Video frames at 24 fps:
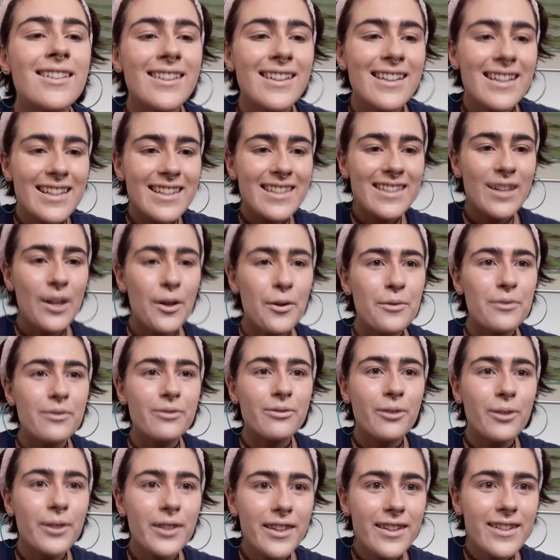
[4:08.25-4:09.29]
So
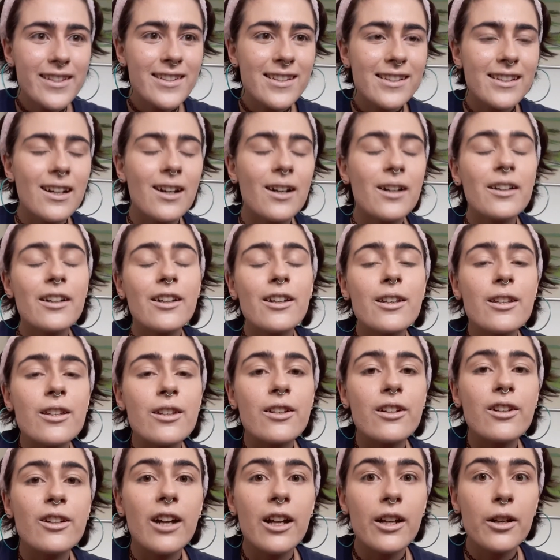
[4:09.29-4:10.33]
for this look, you're
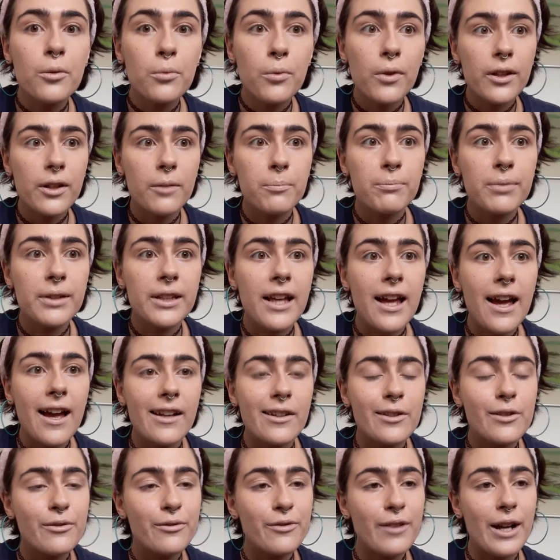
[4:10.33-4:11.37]
gonna want to
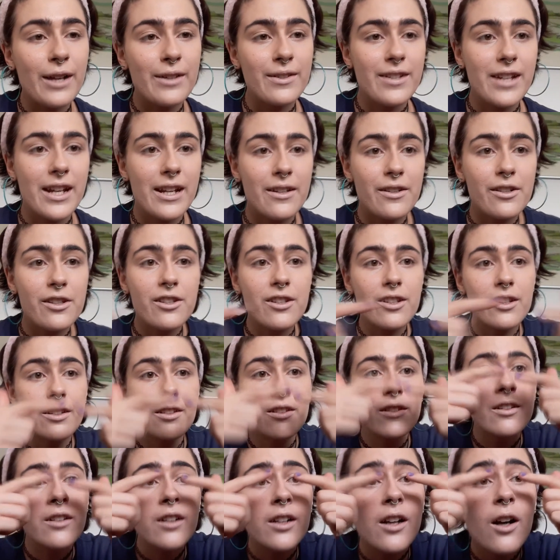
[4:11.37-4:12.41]
blend foundation